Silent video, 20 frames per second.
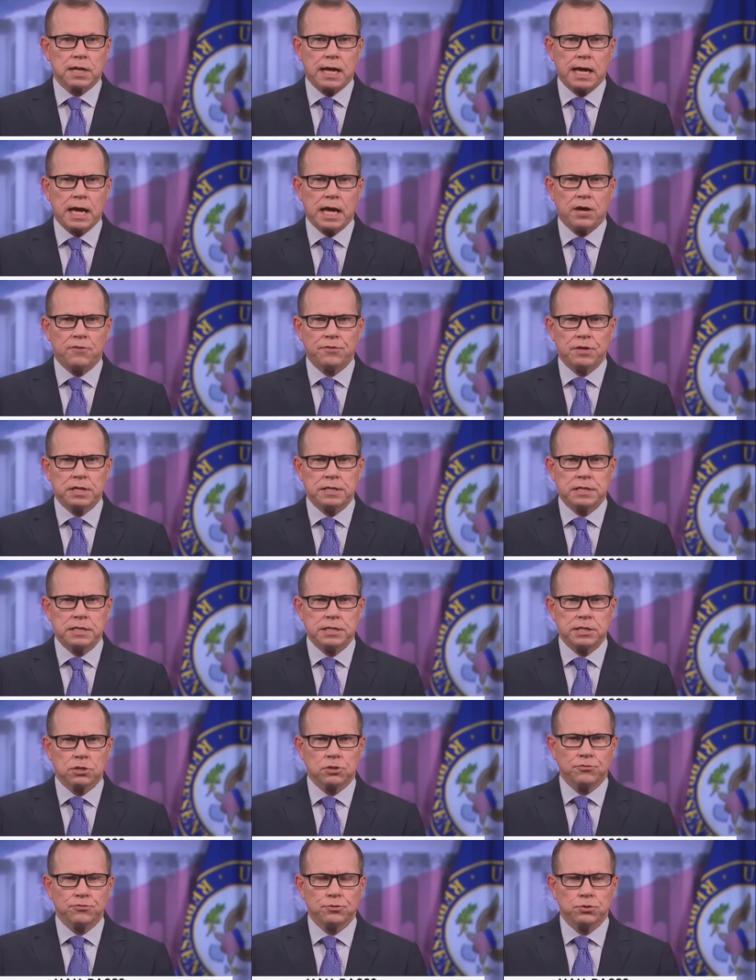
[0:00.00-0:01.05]
to have an
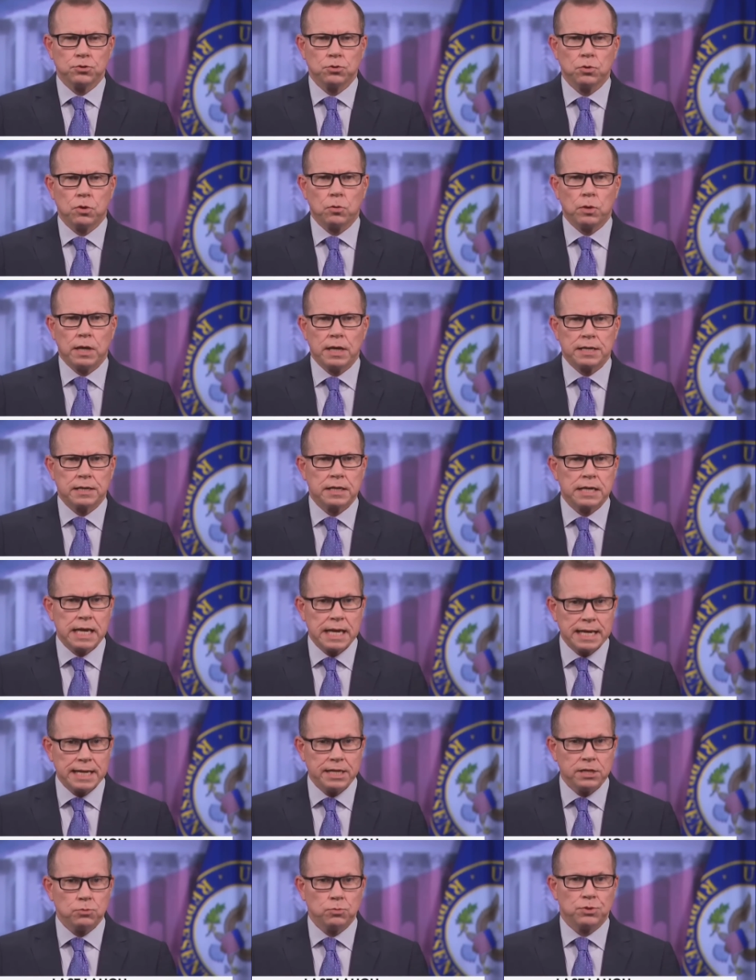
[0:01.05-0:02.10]
interview and an
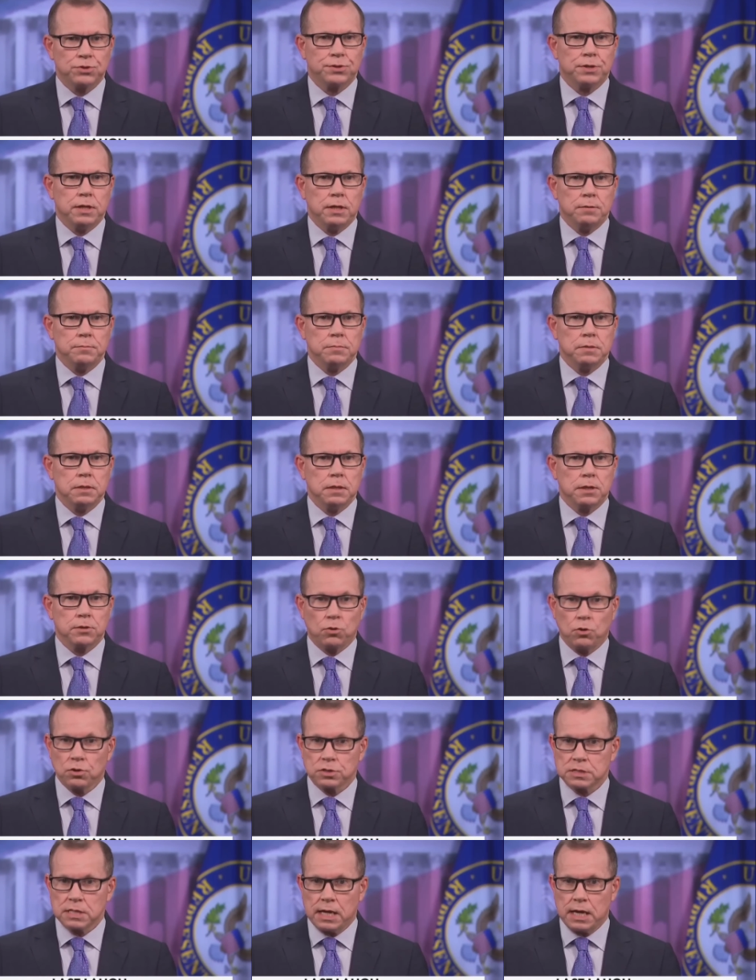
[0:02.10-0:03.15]
aide with them at
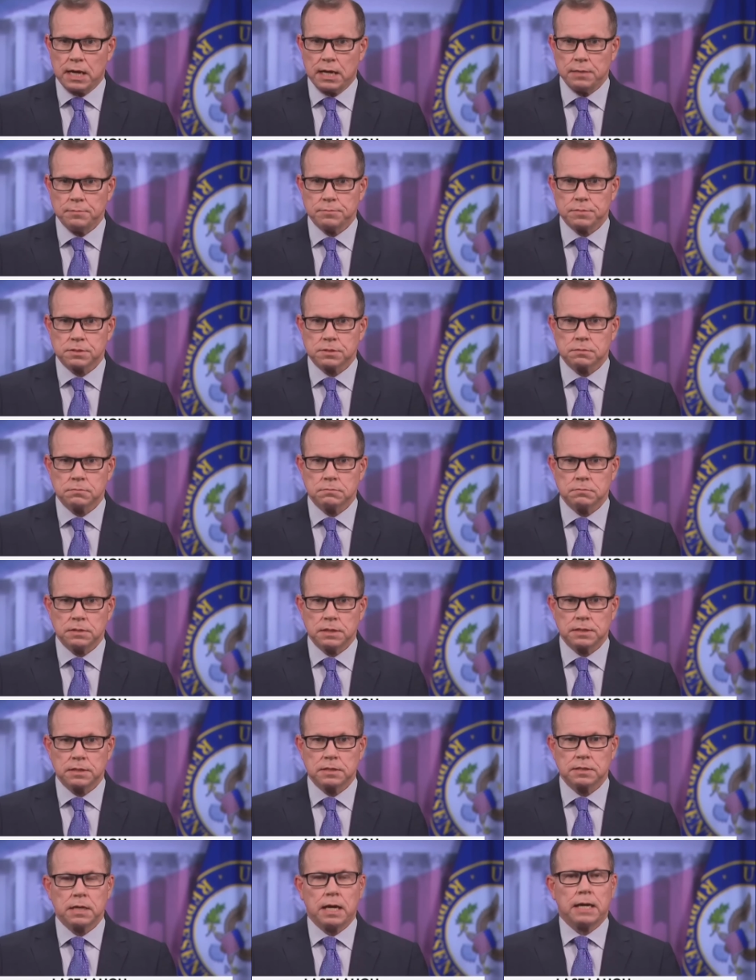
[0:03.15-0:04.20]
all times.
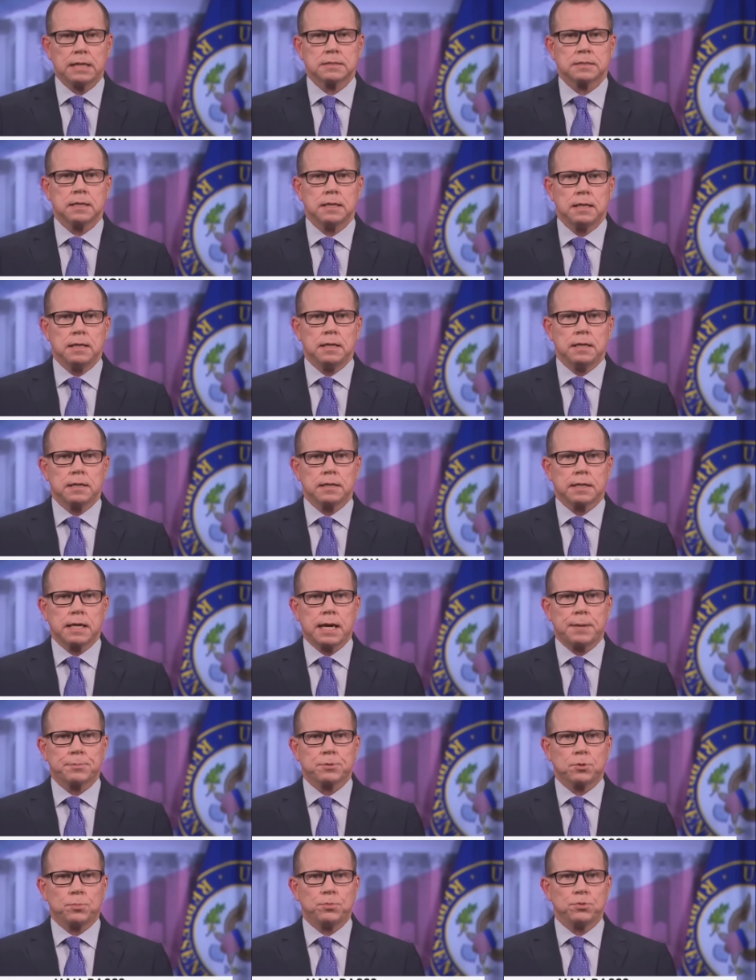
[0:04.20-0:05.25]
They did not.
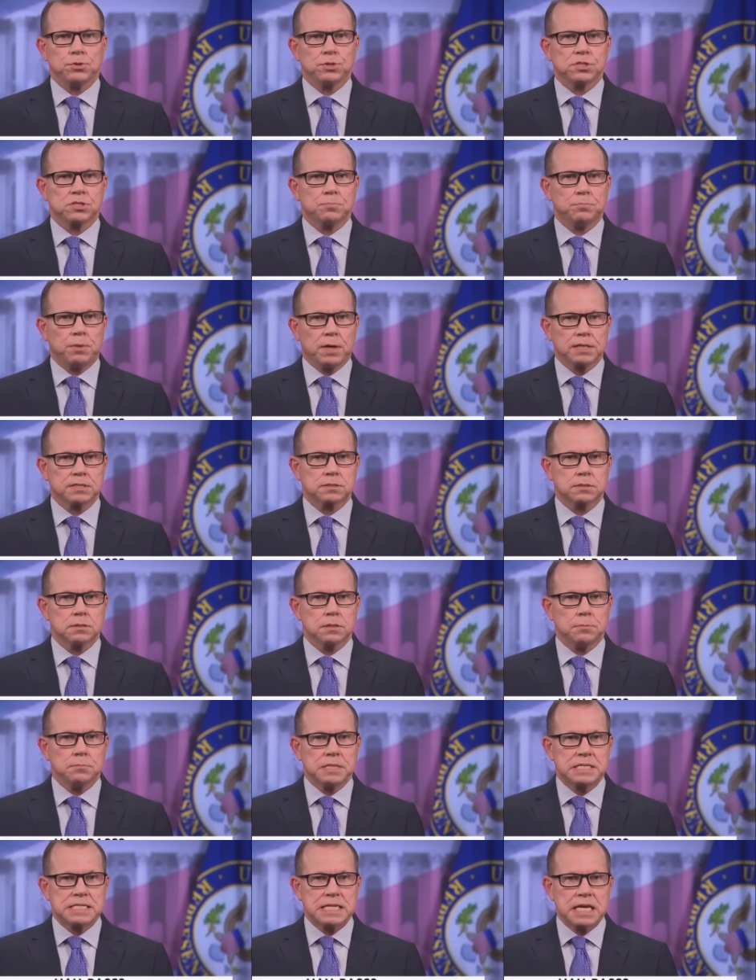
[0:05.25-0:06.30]
Capitol Police busted
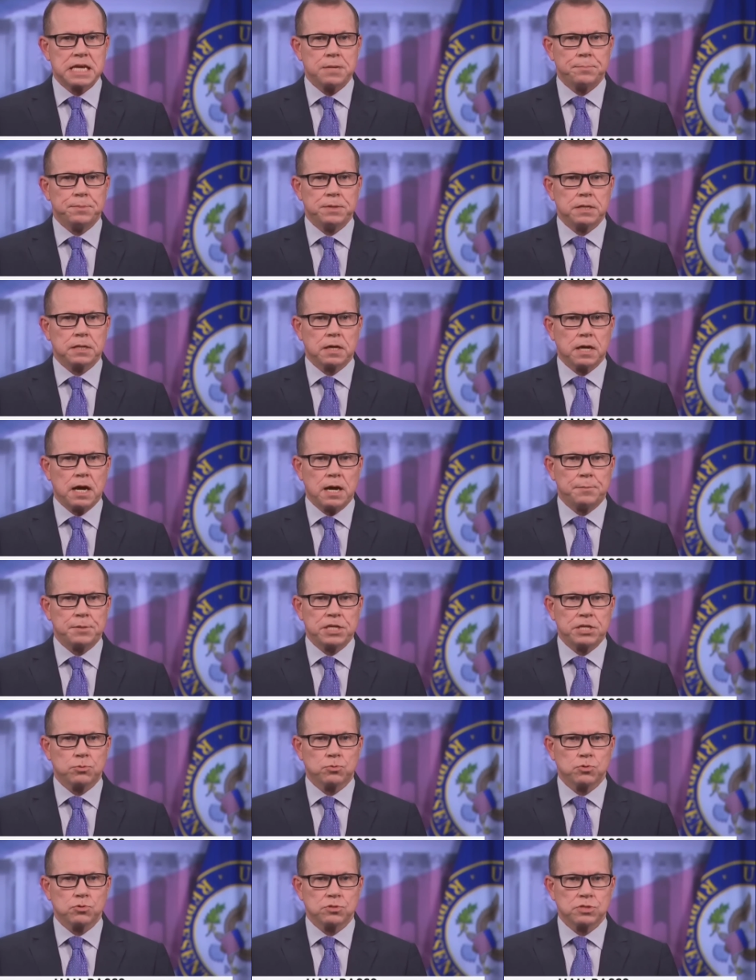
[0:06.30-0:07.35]
them taping
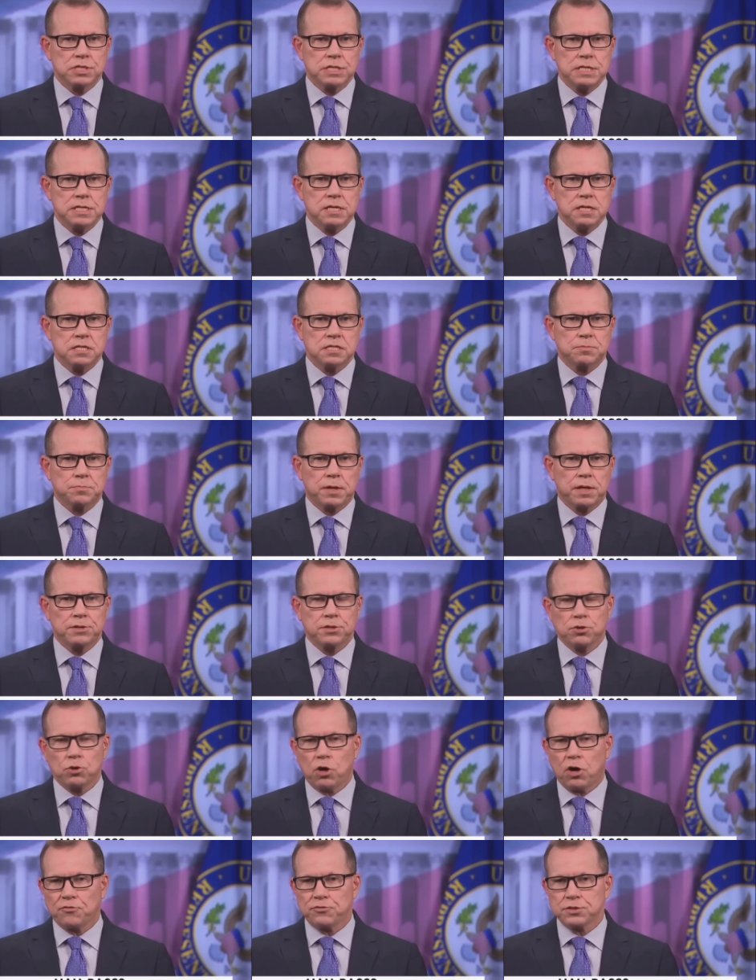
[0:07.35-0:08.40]
comedy routines by
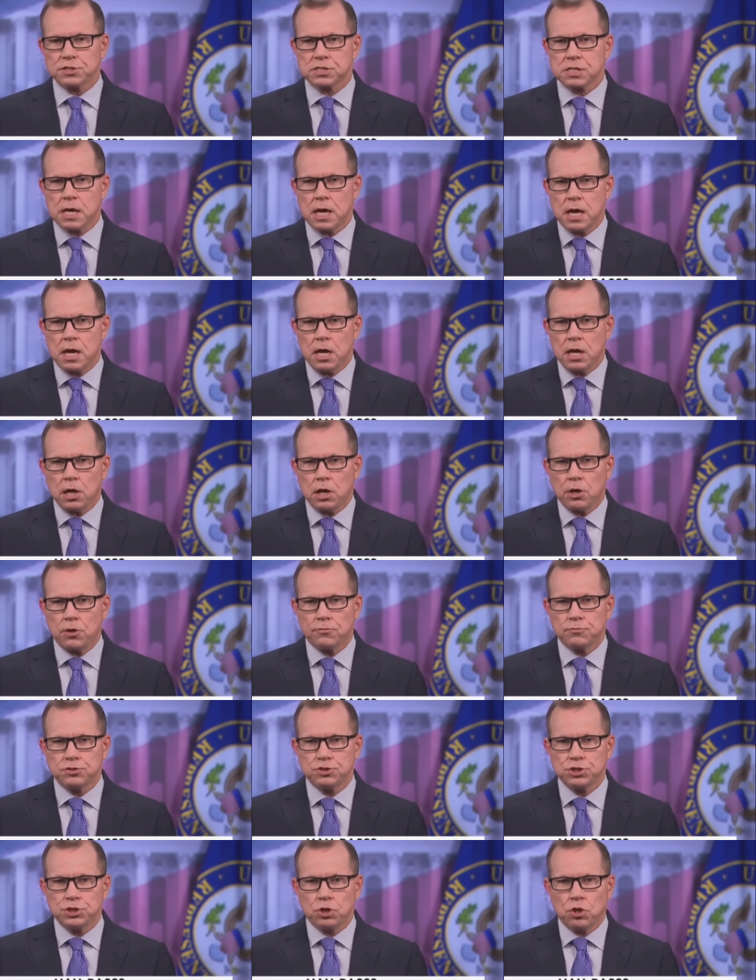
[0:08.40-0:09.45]
the office
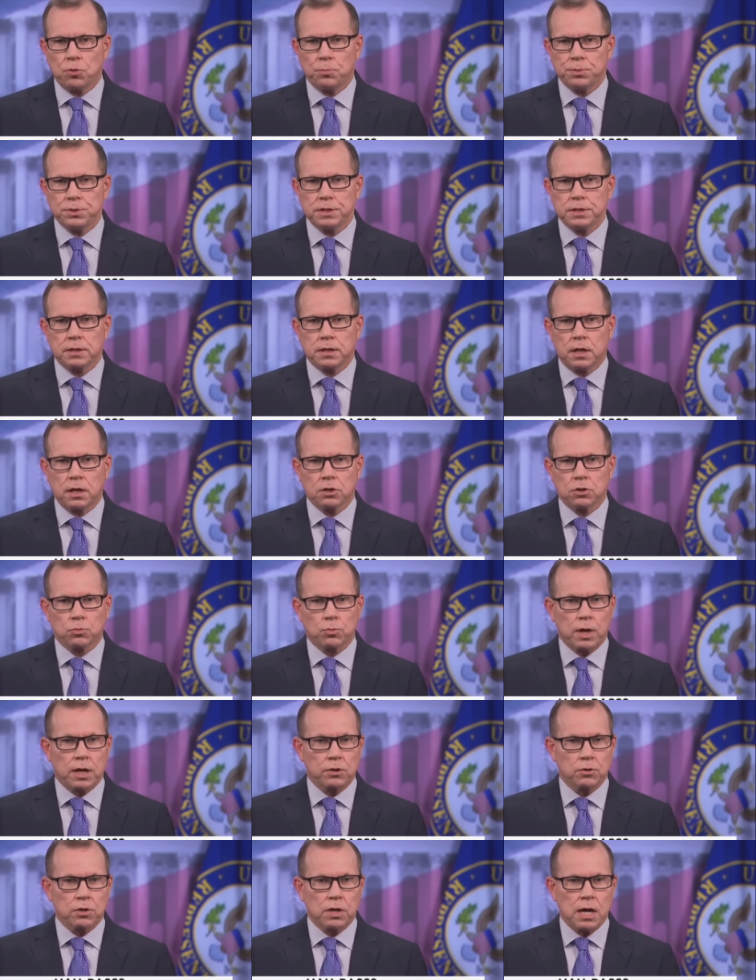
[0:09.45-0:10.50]
of GOP
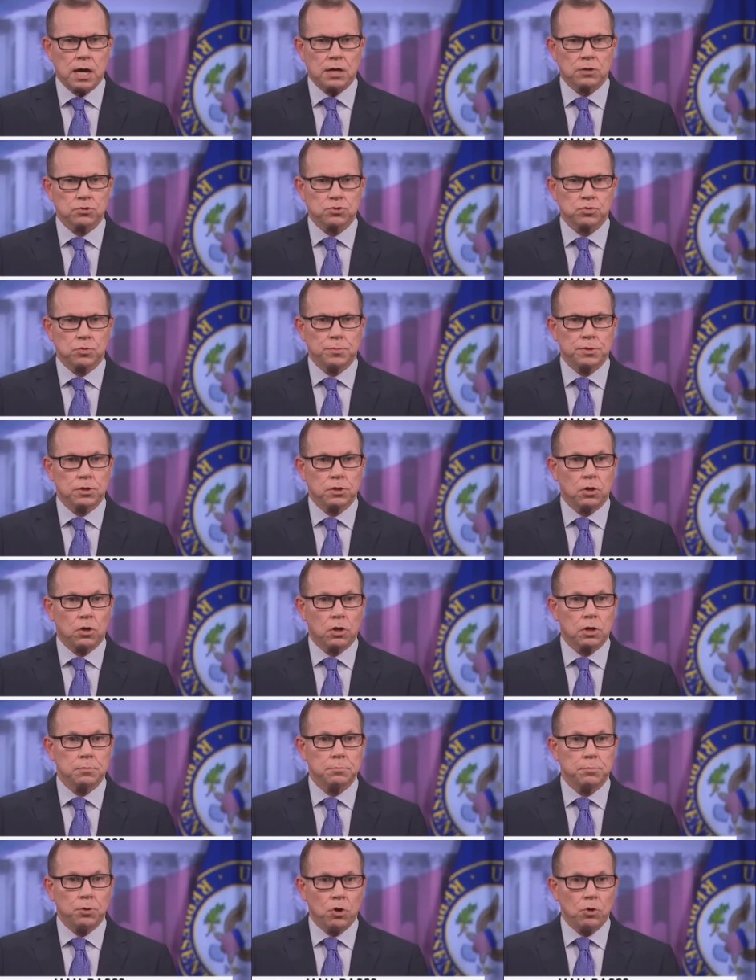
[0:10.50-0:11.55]
Colorado Congresswoman
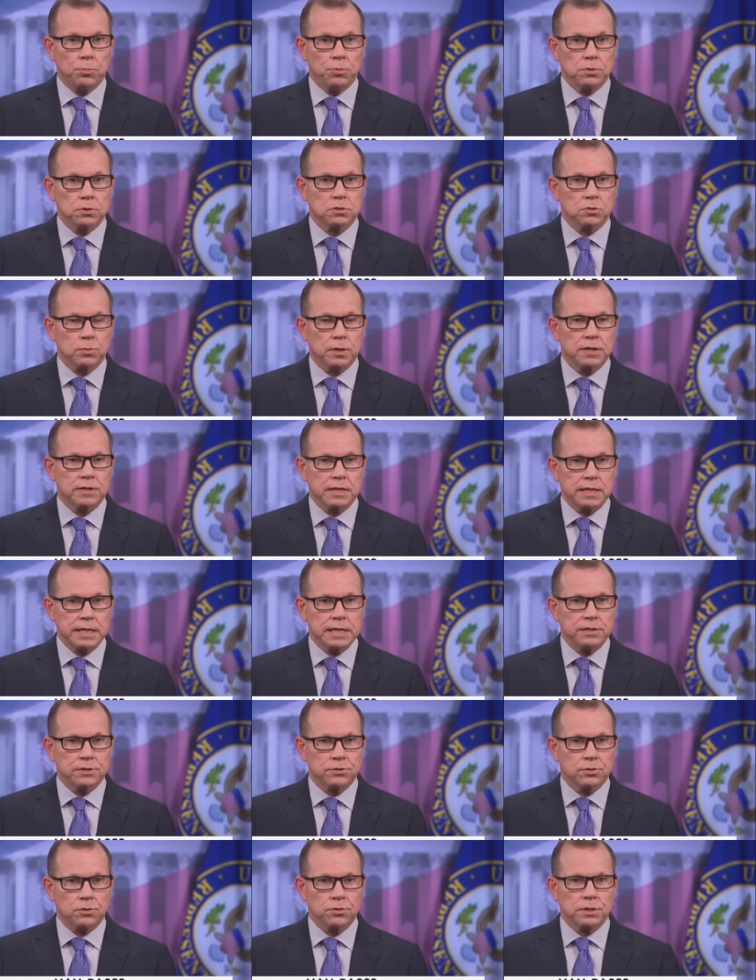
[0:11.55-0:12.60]
Lauren Boebert around
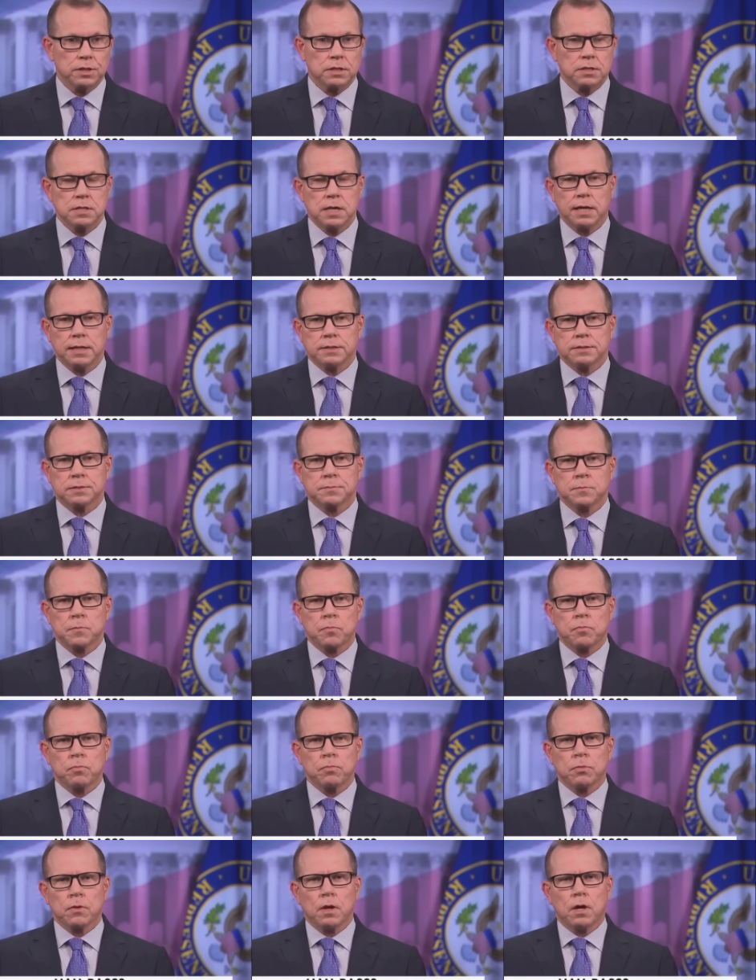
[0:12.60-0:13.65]
8:30 at night.
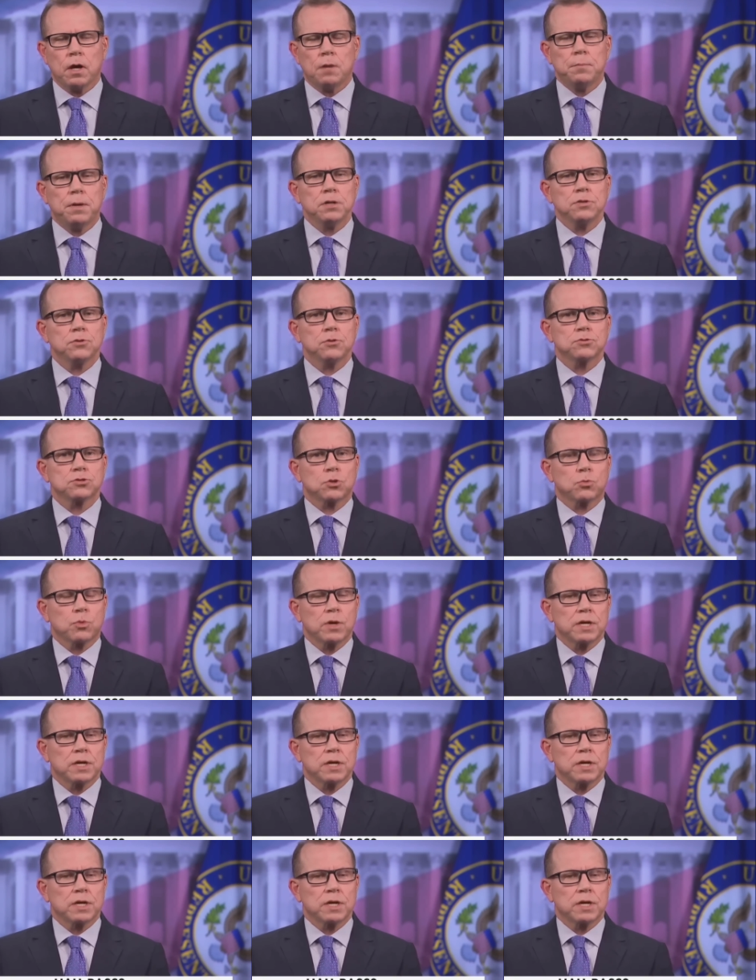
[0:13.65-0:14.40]
Among those